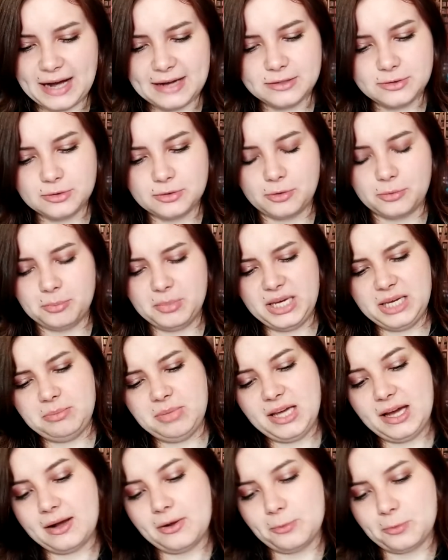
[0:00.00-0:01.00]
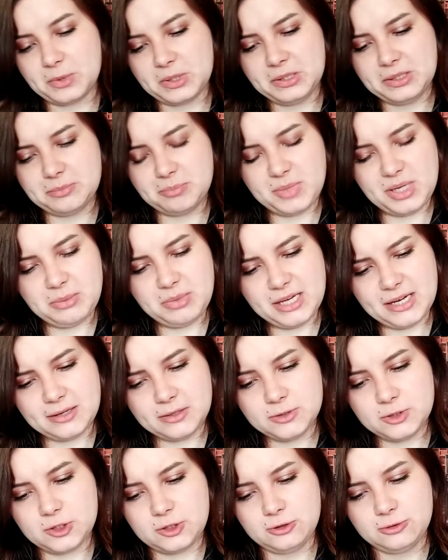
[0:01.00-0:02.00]
I don't know, maybe I will, maybe
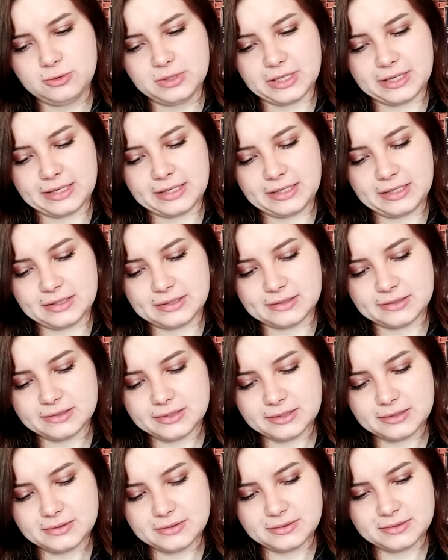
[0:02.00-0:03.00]
I do like it.